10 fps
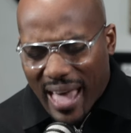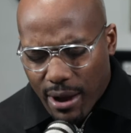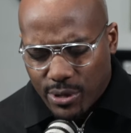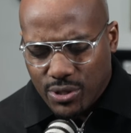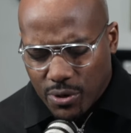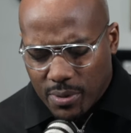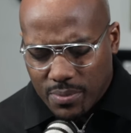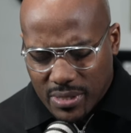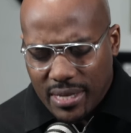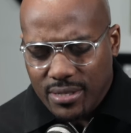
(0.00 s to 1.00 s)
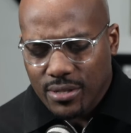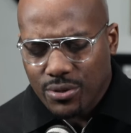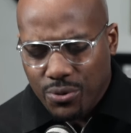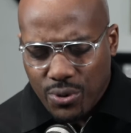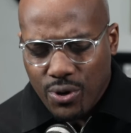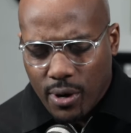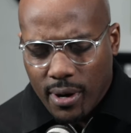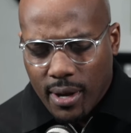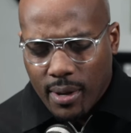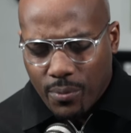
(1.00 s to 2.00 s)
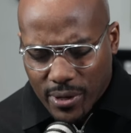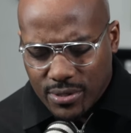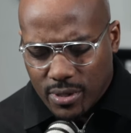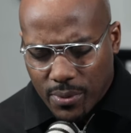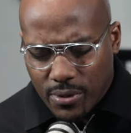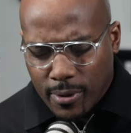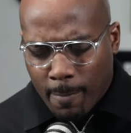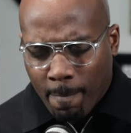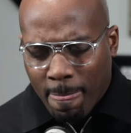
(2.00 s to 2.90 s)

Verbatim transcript: our circumstances through your principles.